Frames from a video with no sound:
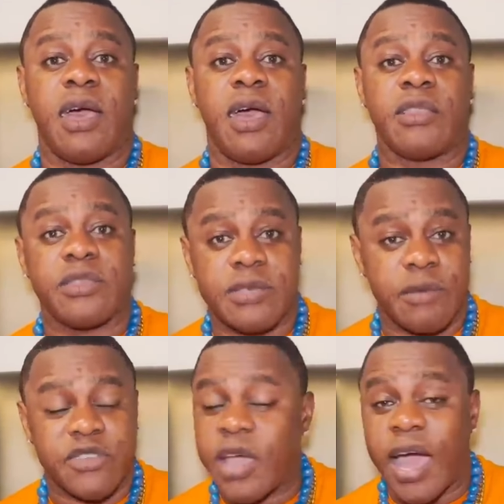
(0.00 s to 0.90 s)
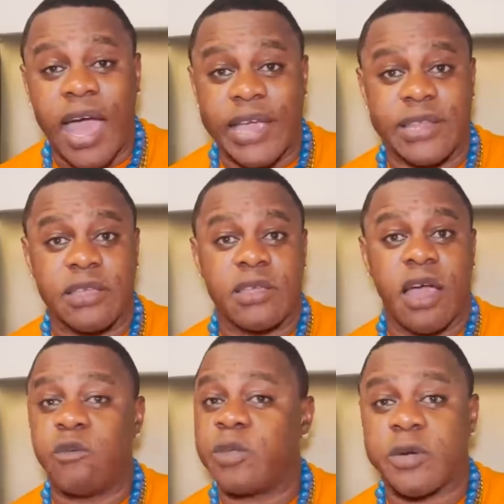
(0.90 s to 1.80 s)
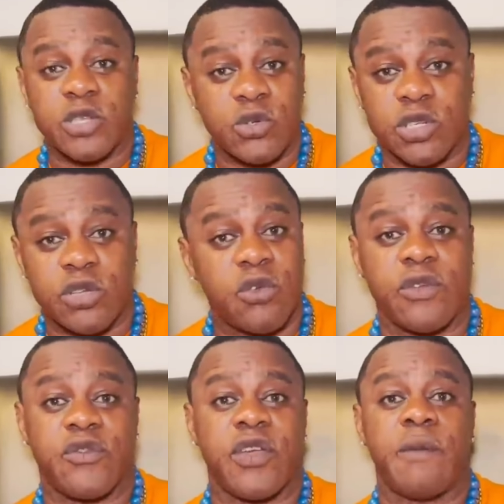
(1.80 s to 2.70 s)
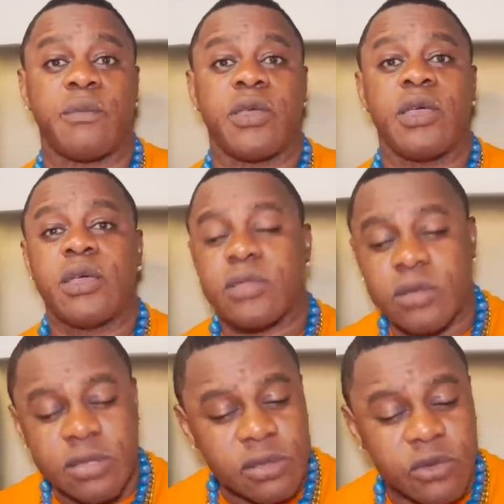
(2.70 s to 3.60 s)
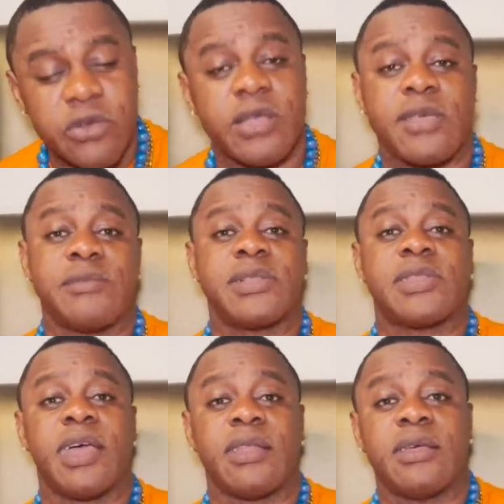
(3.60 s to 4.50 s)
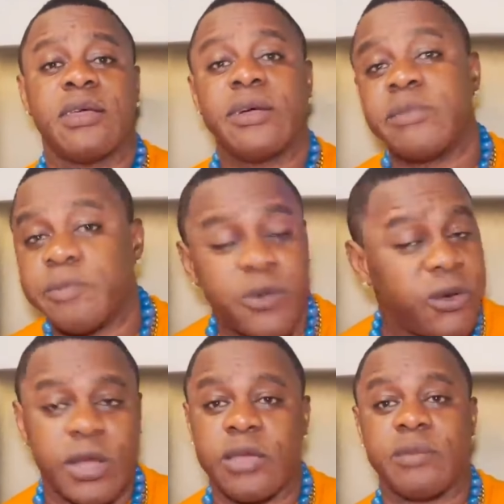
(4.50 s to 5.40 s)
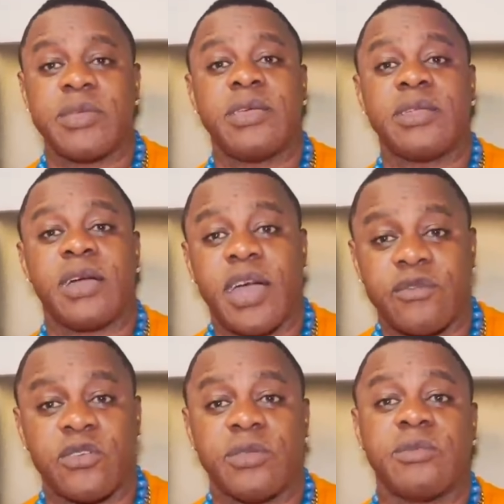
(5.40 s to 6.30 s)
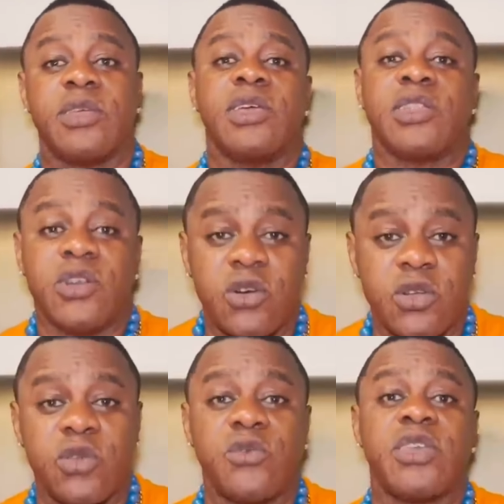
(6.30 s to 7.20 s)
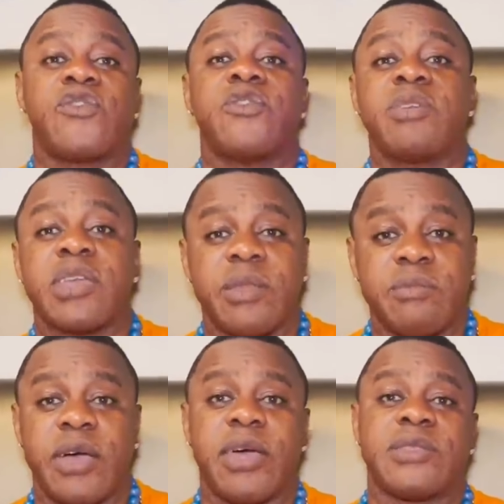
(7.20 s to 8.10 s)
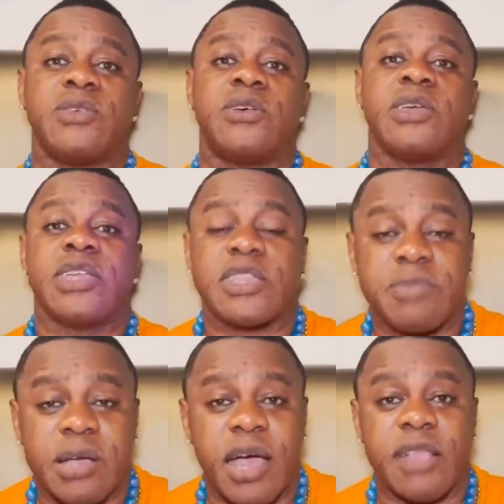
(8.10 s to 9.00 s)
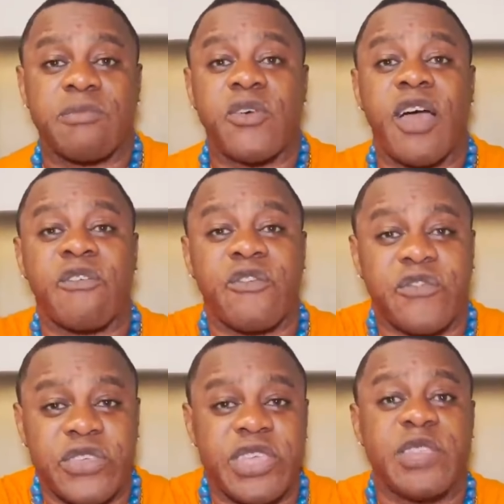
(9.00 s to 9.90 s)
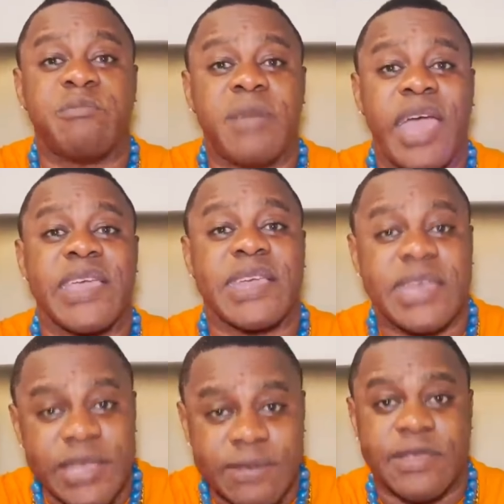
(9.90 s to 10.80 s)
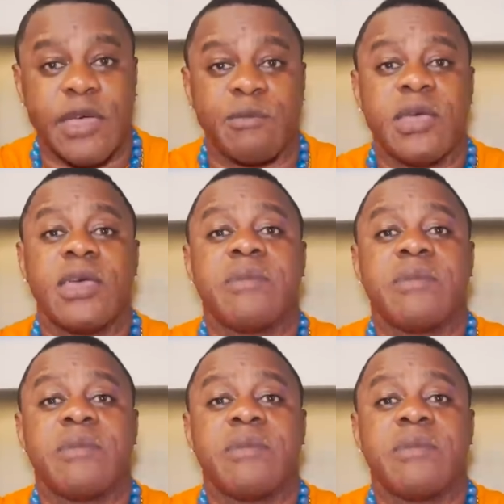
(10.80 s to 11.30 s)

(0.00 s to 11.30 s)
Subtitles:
And say she hide, I will have a show she run from. So Grace Hamilton, I'm proud of you. Me and you not have nothing. The only way for me get mad at you is because I want to feed my kids them.